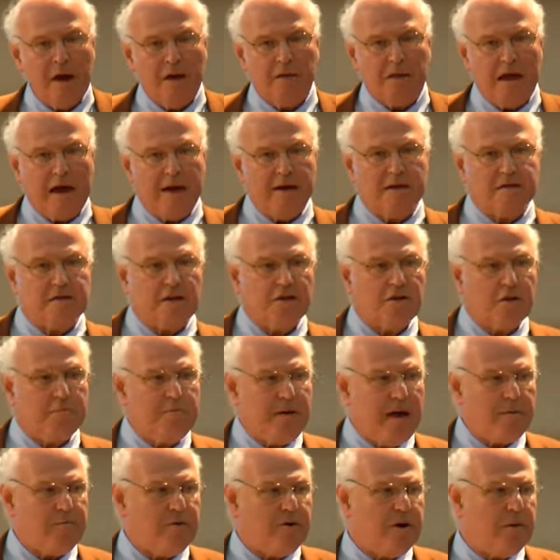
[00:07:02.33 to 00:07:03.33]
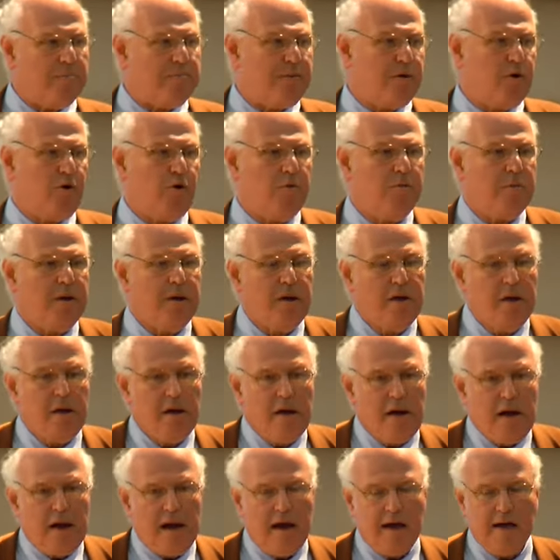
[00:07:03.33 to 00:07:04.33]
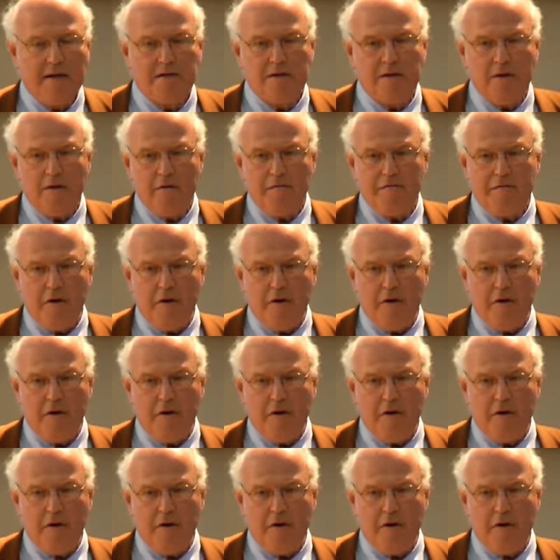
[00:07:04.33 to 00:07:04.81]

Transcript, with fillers: and that is that the memory boom has